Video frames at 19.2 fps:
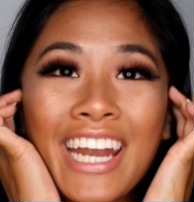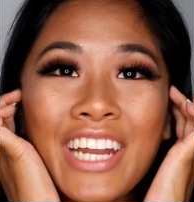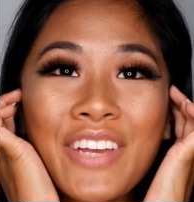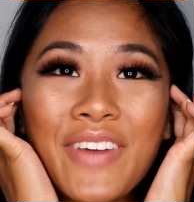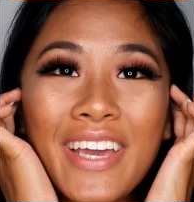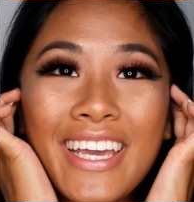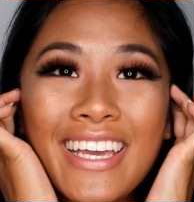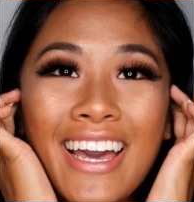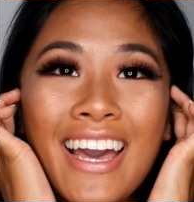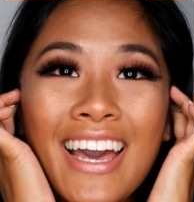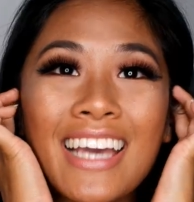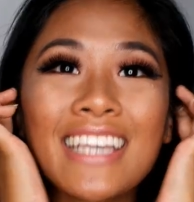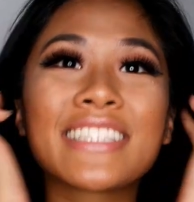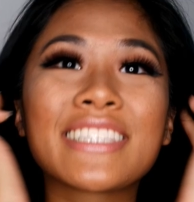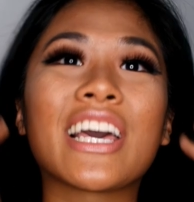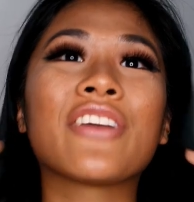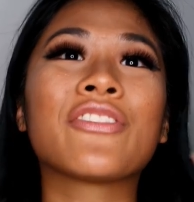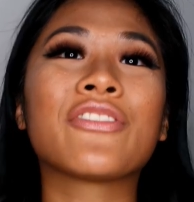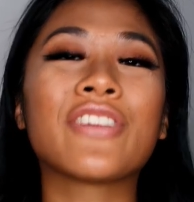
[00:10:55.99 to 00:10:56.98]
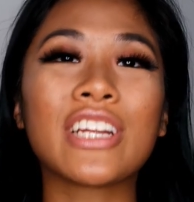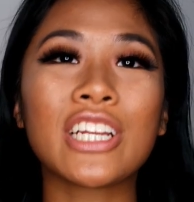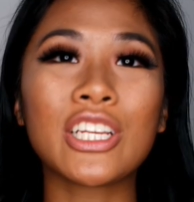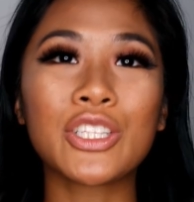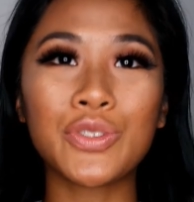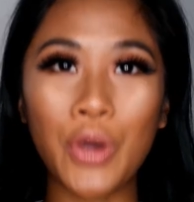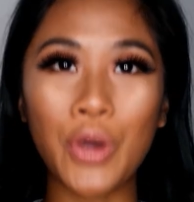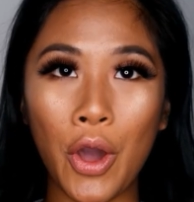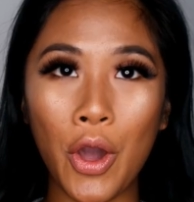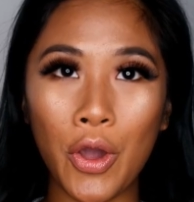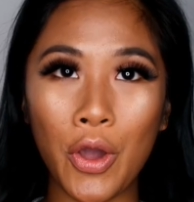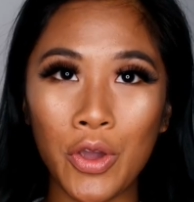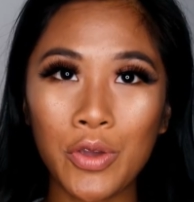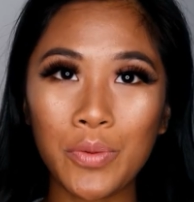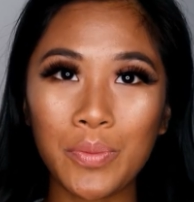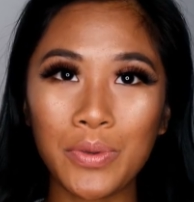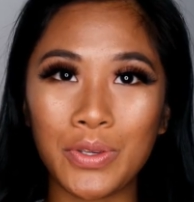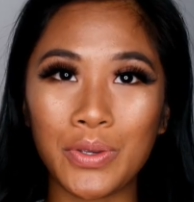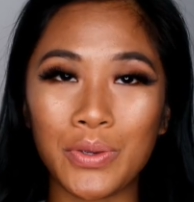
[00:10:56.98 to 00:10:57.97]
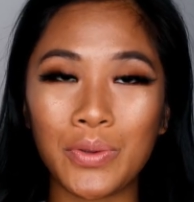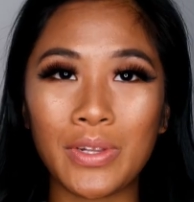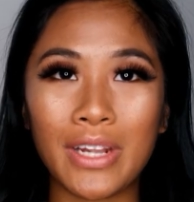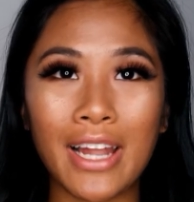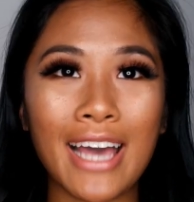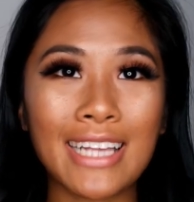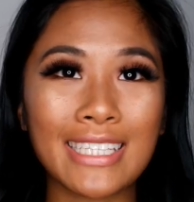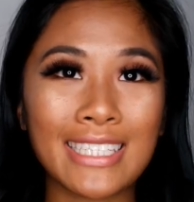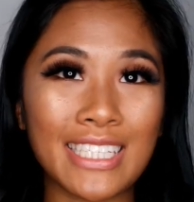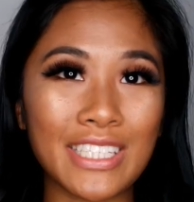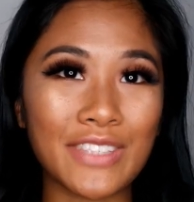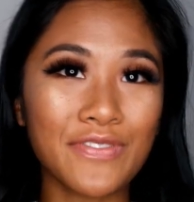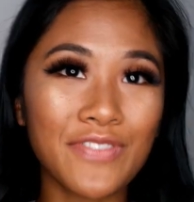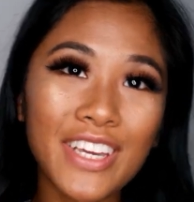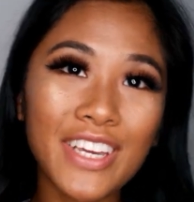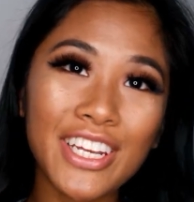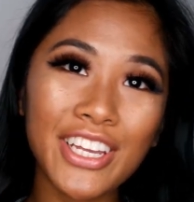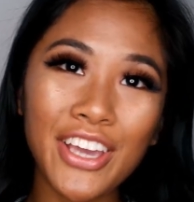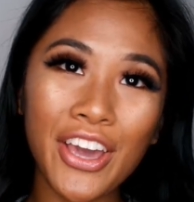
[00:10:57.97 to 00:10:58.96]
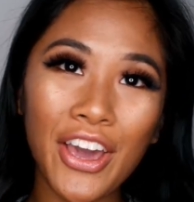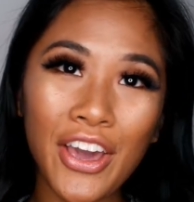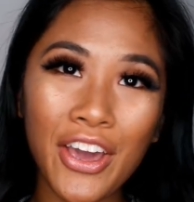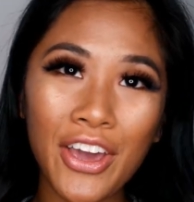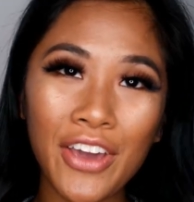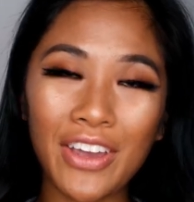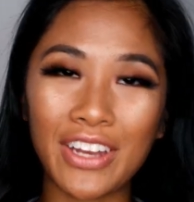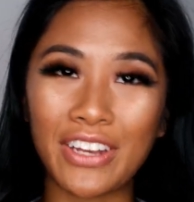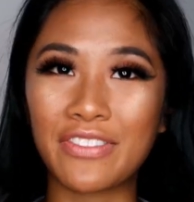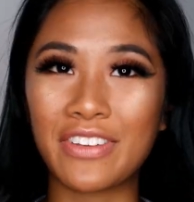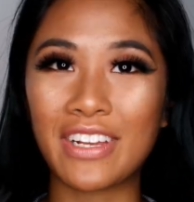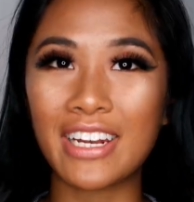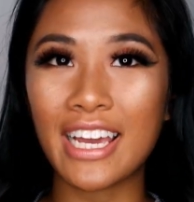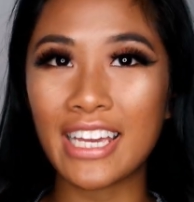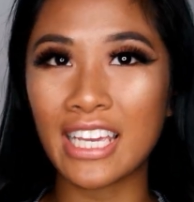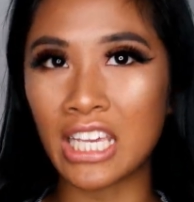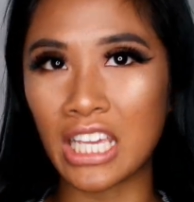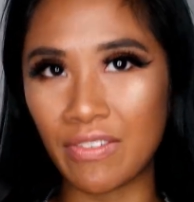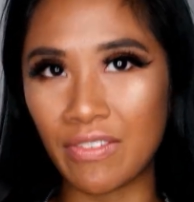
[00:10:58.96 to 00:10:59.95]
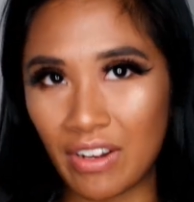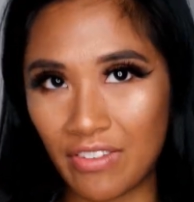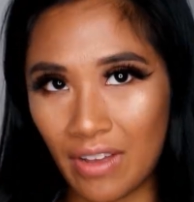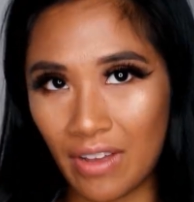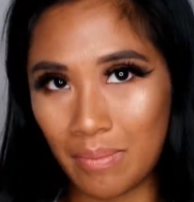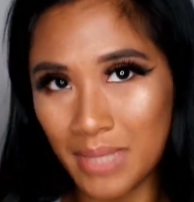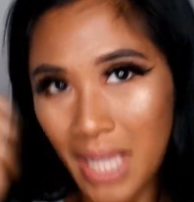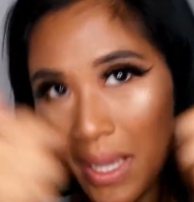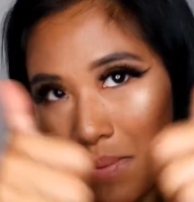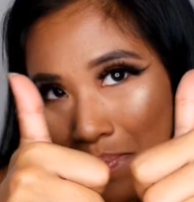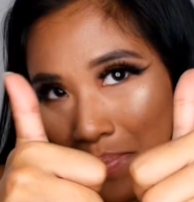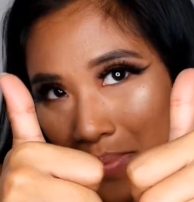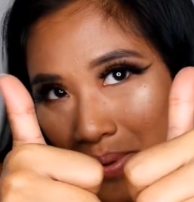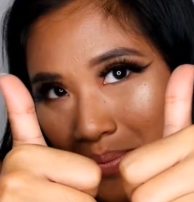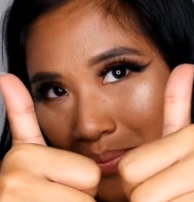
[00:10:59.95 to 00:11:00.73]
anyway guys, I really do hope you liked this video, and if you like it, give it a thumbs up.